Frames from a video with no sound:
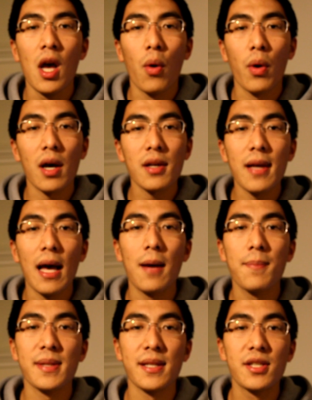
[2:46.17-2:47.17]
What also
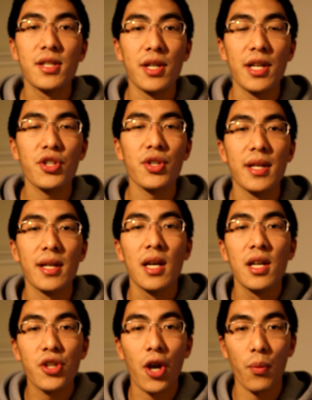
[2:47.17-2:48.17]
helps is to initially
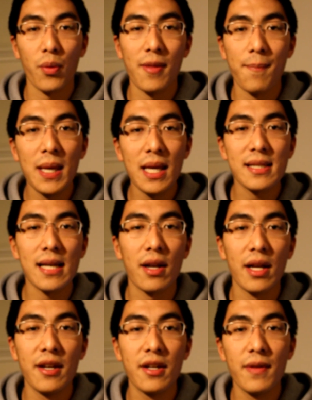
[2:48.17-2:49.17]
start with the P sound
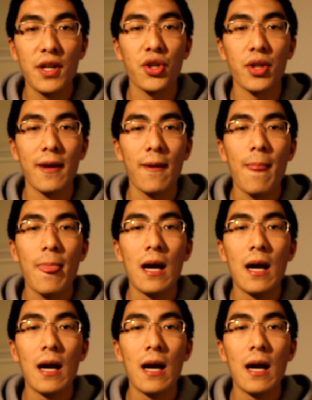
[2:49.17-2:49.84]
individually